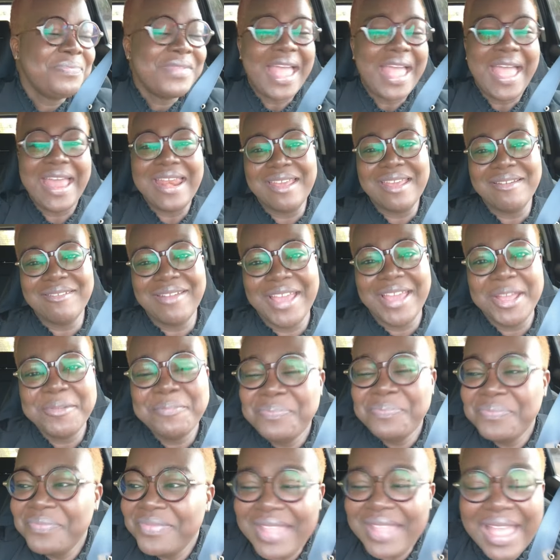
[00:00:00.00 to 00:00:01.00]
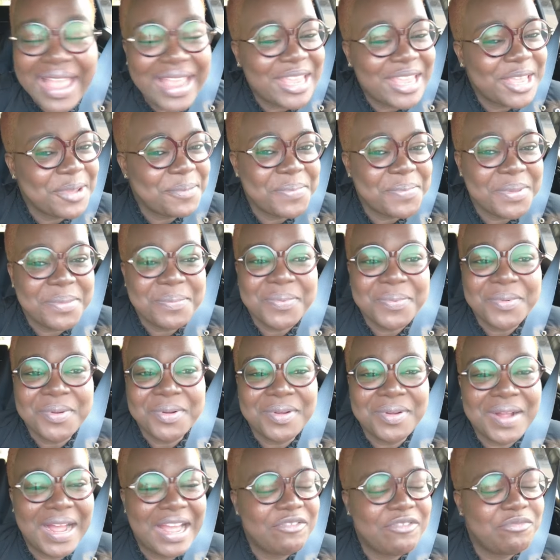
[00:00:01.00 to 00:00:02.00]
Anyway, thank you
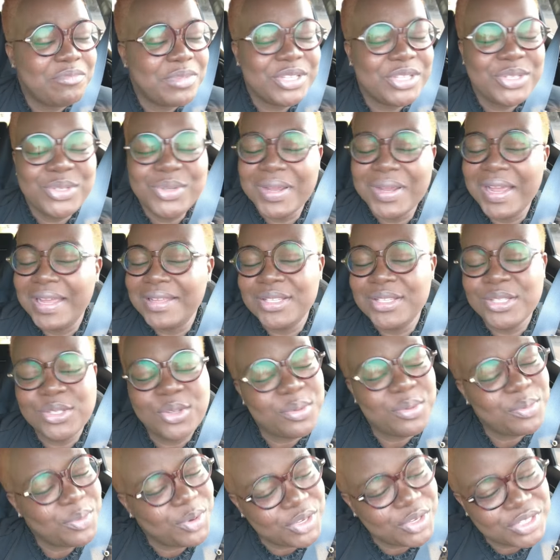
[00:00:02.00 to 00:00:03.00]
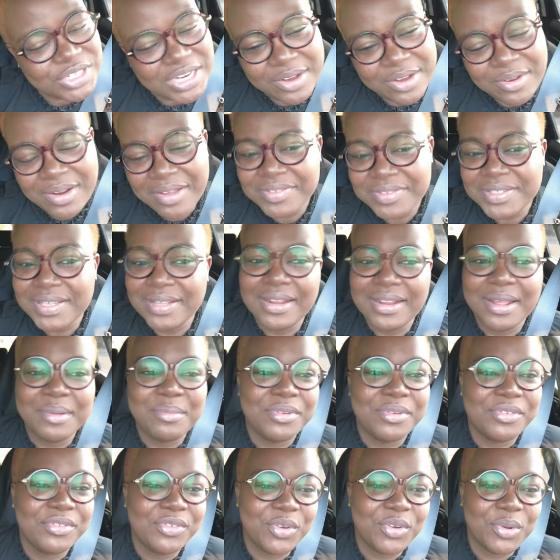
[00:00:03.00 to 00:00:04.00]
people. I've missed you guys so much. I know I've said
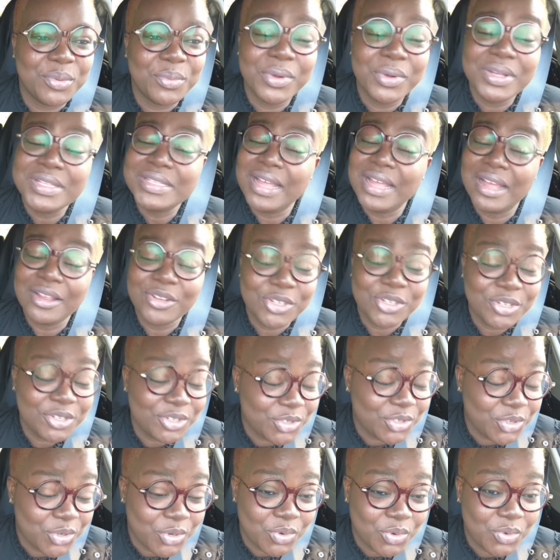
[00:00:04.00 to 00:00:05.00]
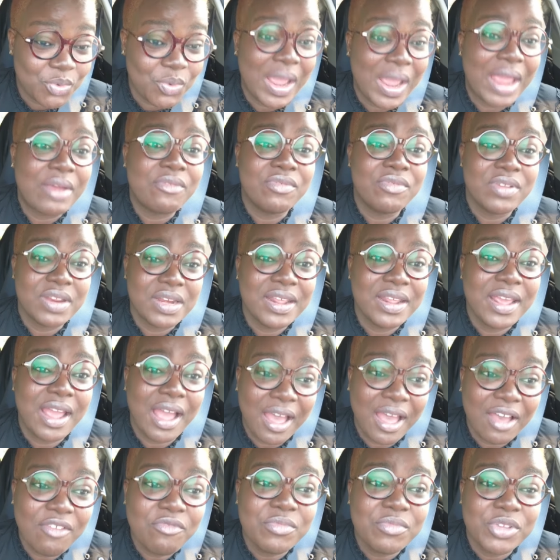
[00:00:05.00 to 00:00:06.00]
that before, but it's actually true. I really
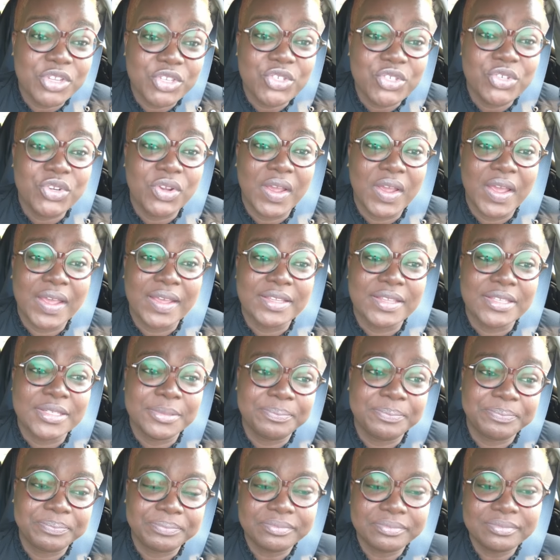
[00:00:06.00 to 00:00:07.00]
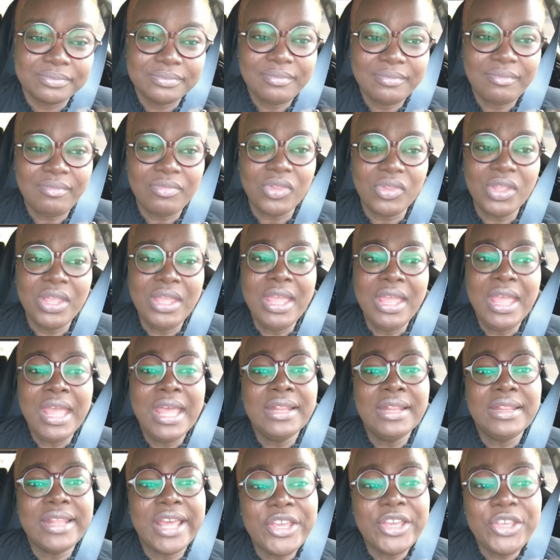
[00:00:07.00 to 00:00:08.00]
have missed you guys.
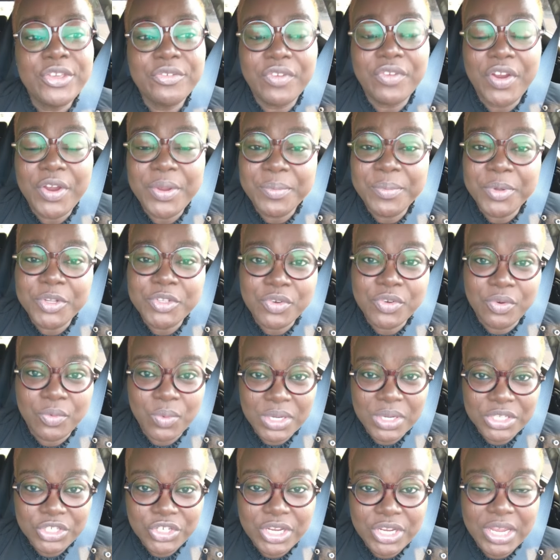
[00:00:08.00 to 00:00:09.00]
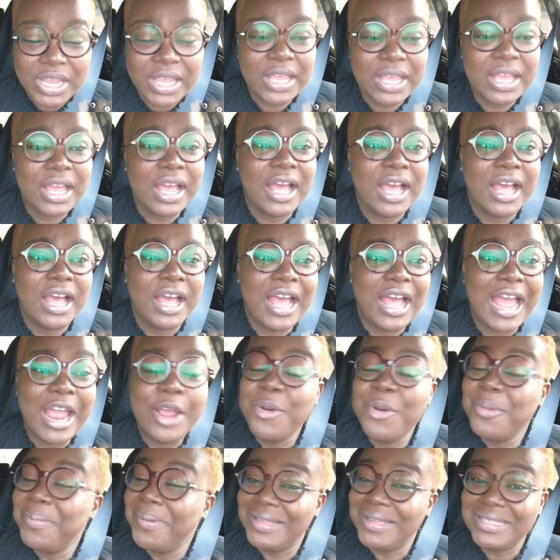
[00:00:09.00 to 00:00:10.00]
Thank you very much for watching. I
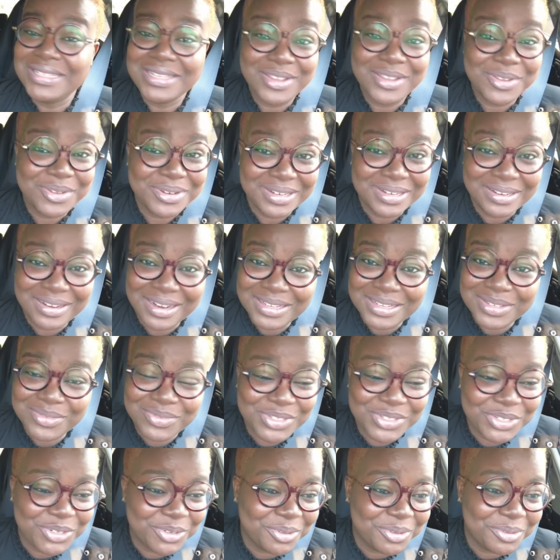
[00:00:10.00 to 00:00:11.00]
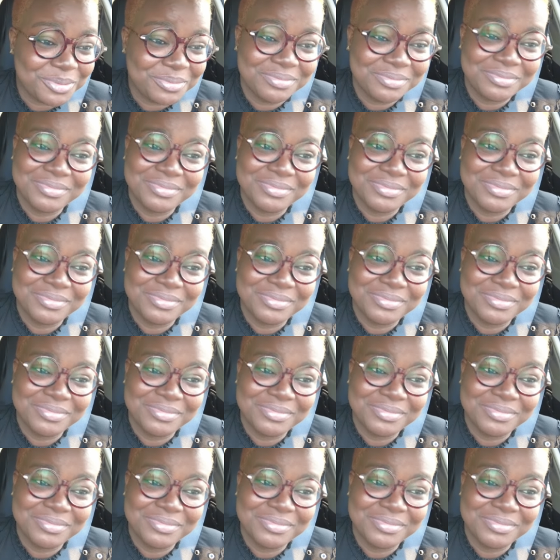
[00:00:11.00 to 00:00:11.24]
hope I see you in the next video.